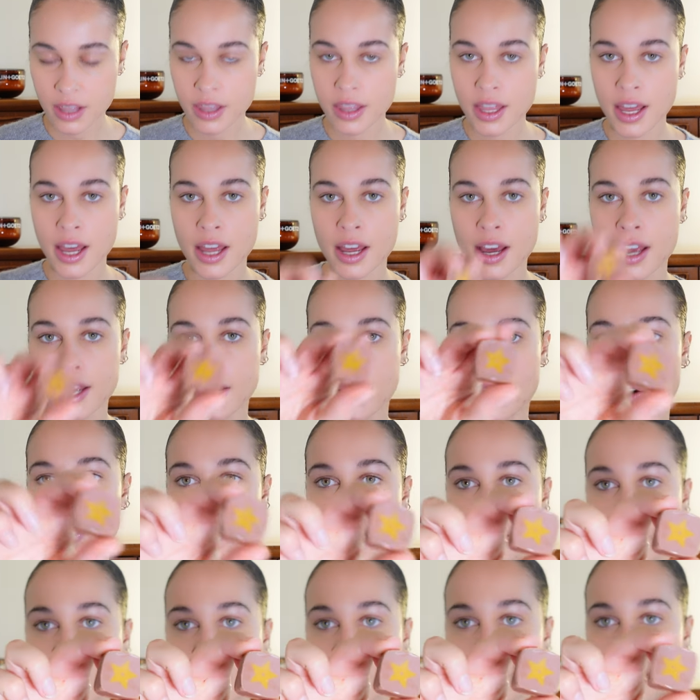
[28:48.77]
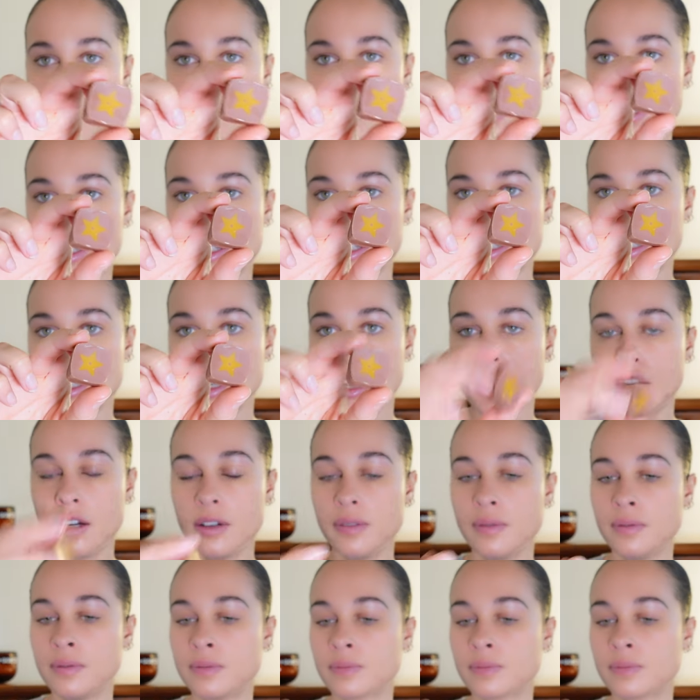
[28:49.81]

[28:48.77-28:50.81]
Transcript: Their iconic Christmas star.